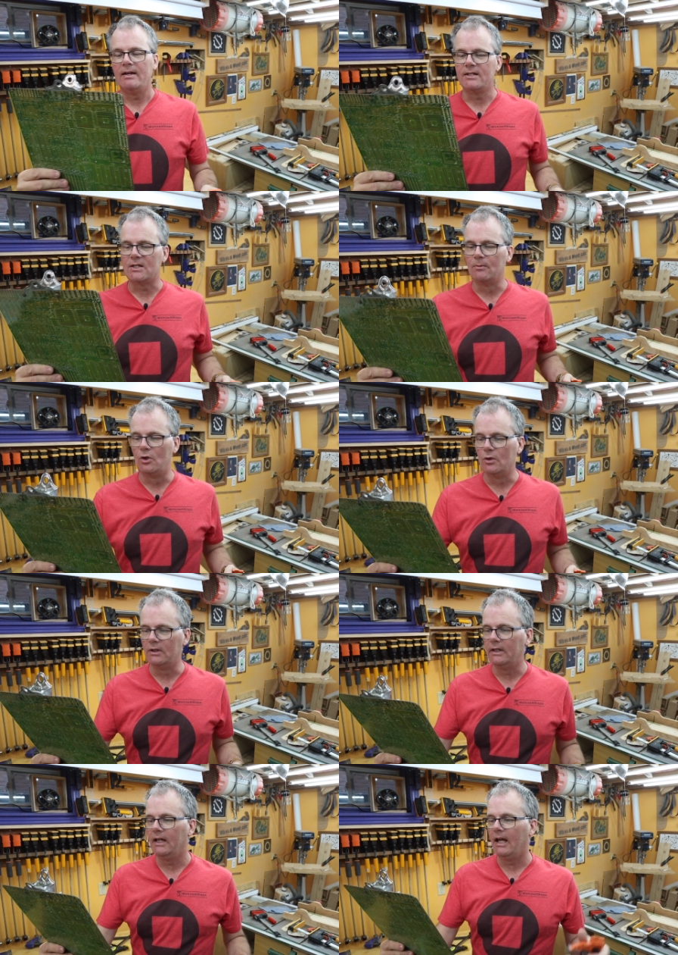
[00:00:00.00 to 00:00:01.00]
I did some
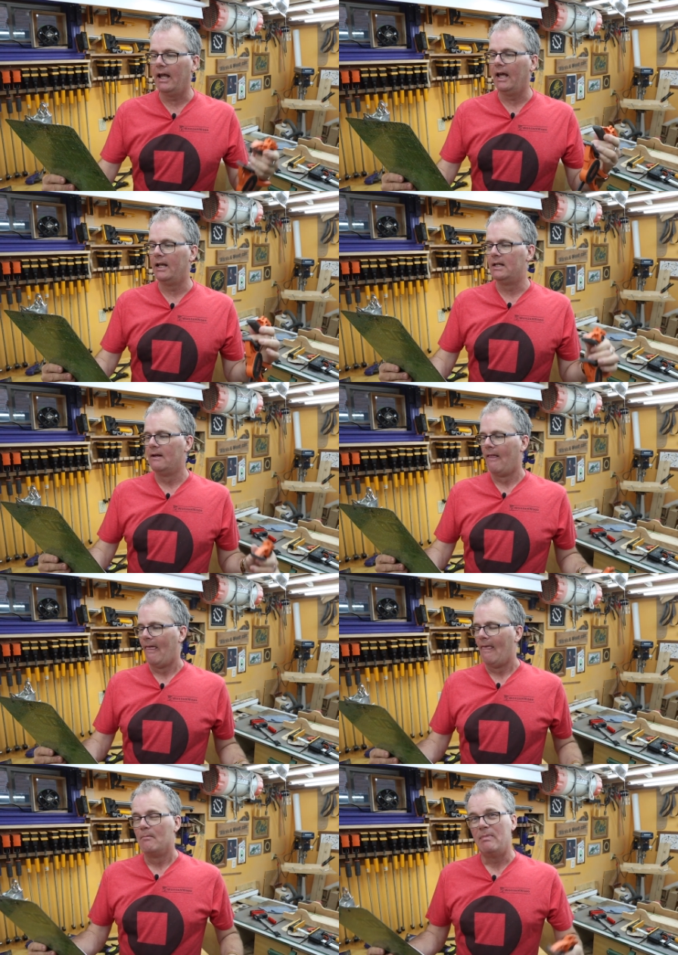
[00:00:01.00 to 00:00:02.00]
Googling, and
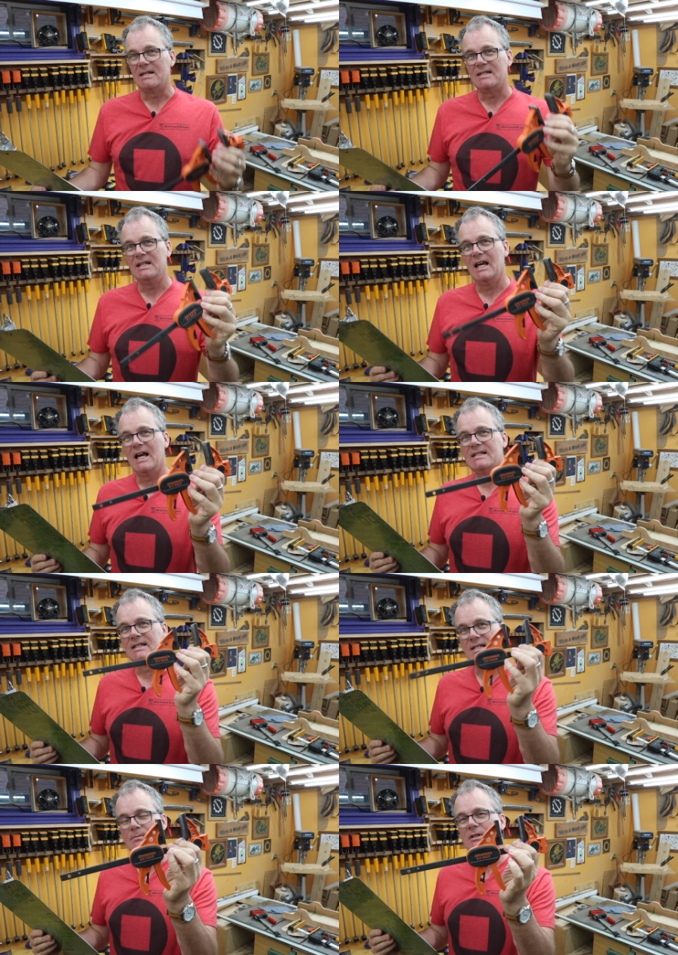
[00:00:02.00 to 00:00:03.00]
Bessie has a
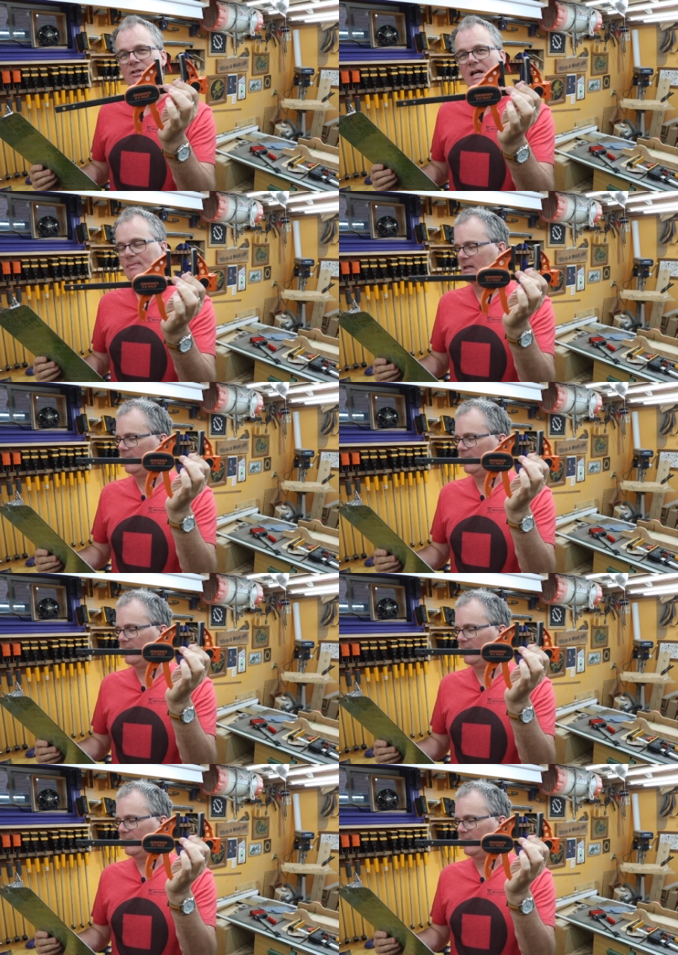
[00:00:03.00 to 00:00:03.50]
similar type of